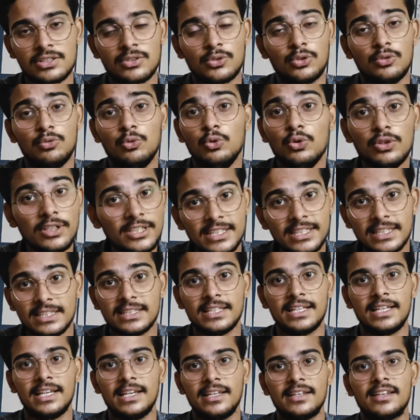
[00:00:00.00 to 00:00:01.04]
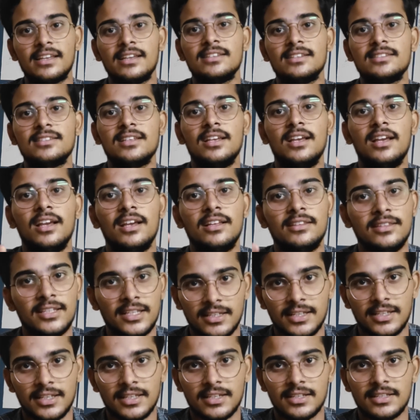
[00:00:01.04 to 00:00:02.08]
So the only thing they care is their
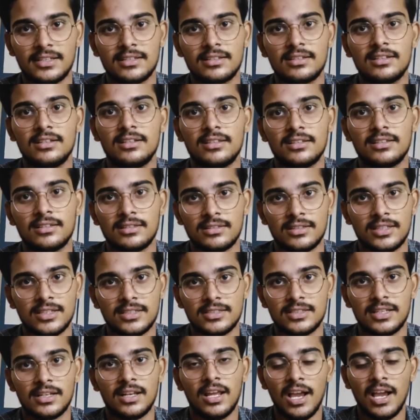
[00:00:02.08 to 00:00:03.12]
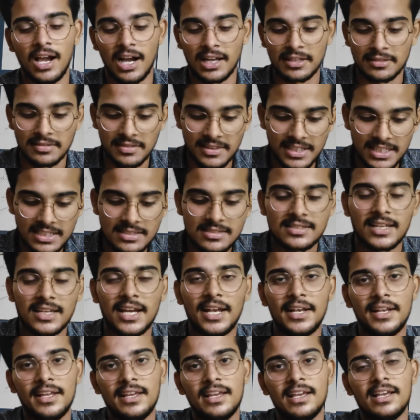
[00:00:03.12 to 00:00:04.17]
career. That's it. And this
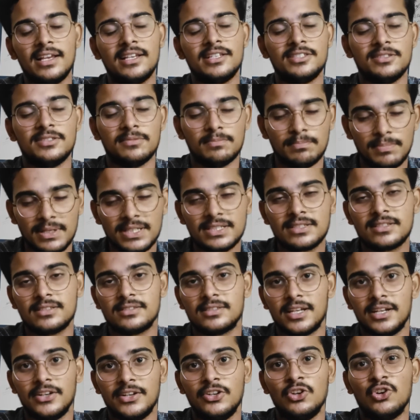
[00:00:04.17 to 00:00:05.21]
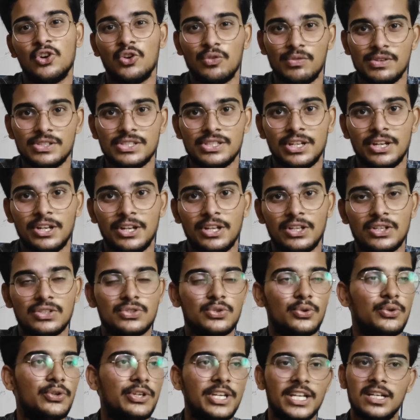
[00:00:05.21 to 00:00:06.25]
side is the best side of engineering.
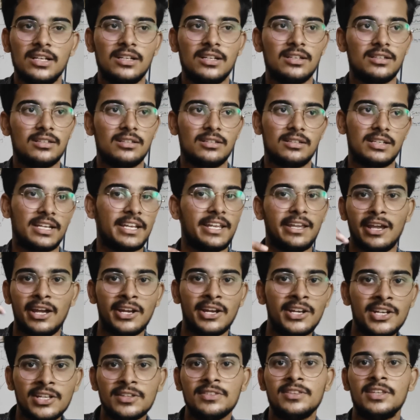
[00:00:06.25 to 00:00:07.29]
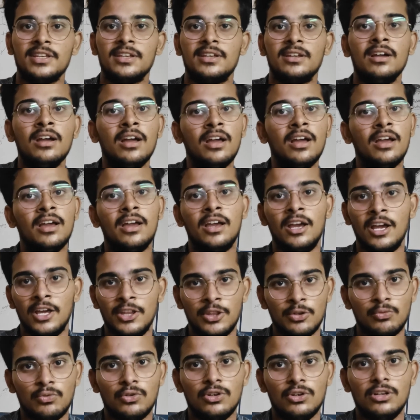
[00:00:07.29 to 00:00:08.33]
So you can try anything in
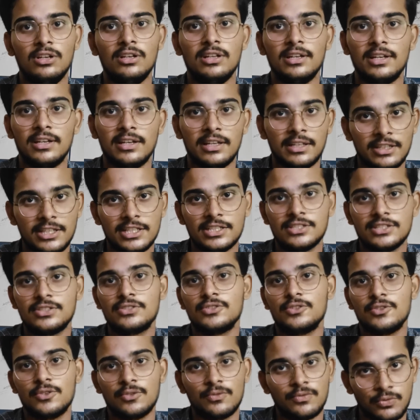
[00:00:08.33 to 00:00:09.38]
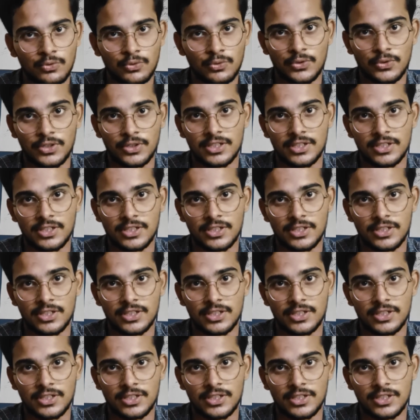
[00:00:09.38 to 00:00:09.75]
the world in these 4